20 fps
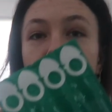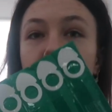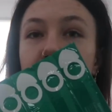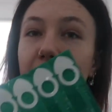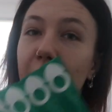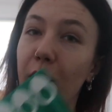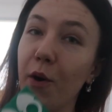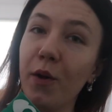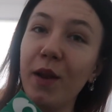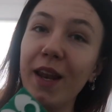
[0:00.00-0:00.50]

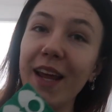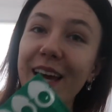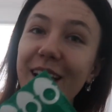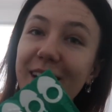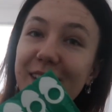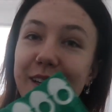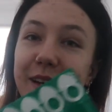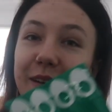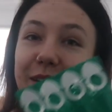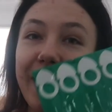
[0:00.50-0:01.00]
And the only
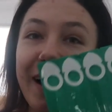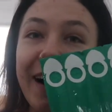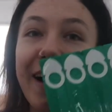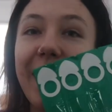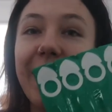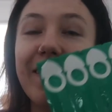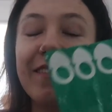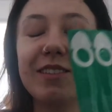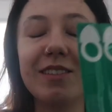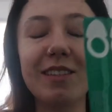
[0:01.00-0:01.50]
issue I
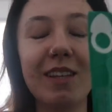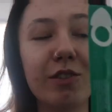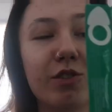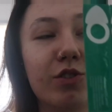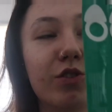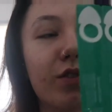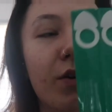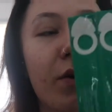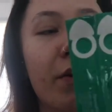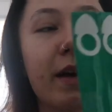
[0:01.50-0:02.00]
have is they're
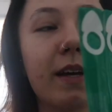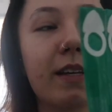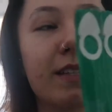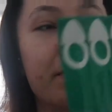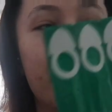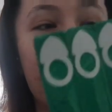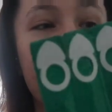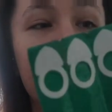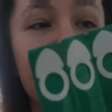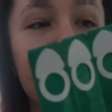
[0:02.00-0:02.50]
so
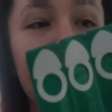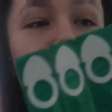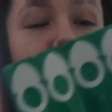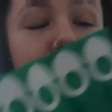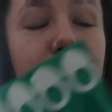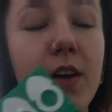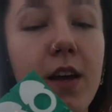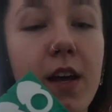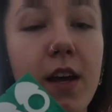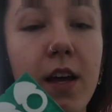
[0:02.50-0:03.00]

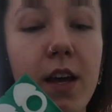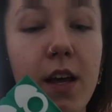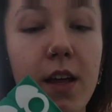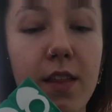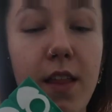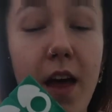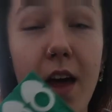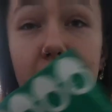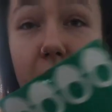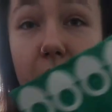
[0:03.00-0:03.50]
expensive.
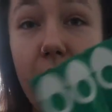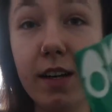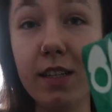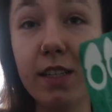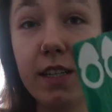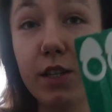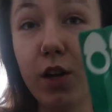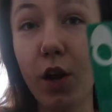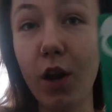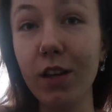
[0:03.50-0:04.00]
They're
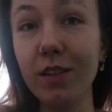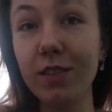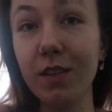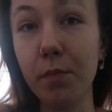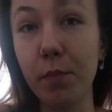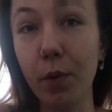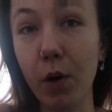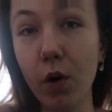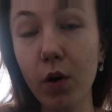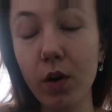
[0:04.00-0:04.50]
$90 a
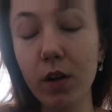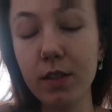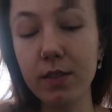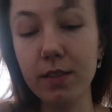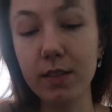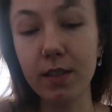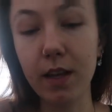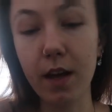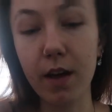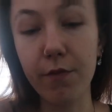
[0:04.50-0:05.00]

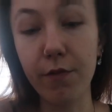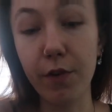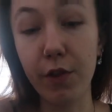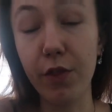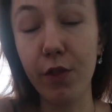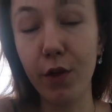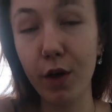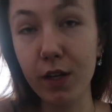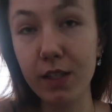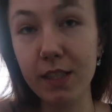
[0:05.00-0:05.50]
box for
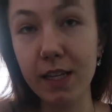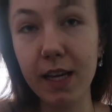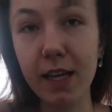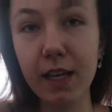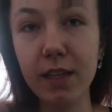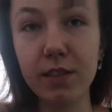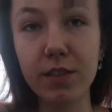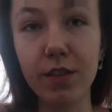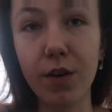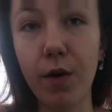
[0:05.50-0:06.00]

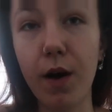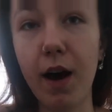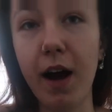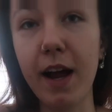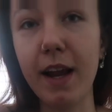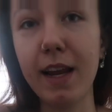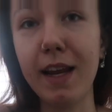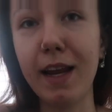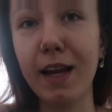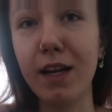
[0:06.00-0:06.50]
30, so
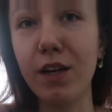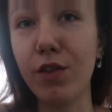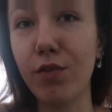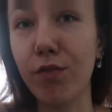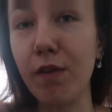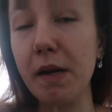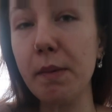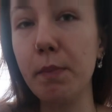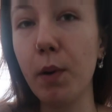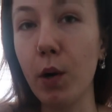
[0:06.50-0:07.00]
I need
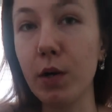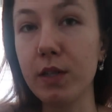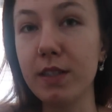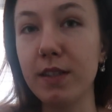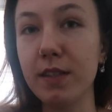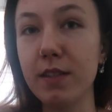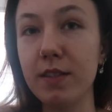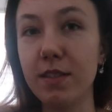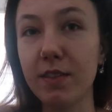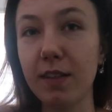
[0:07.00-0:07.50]
3
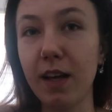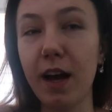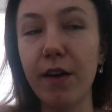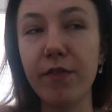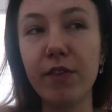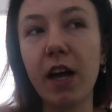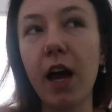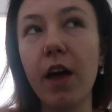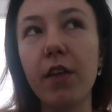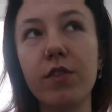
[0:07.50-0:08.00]
boxes because I
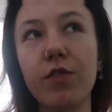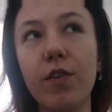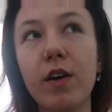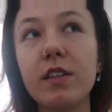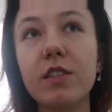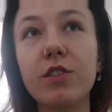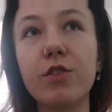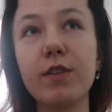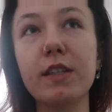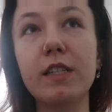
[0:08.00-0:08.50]
have to
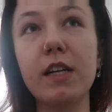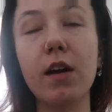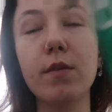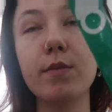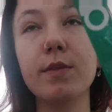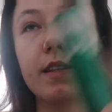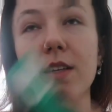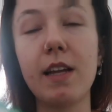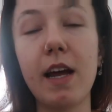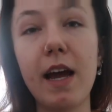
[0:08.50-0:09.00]
catheterize 3
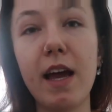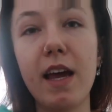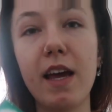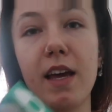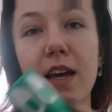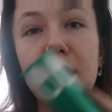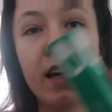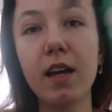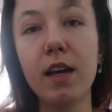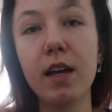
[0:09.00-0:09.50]
times a
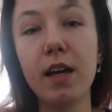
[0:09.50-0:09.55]
day.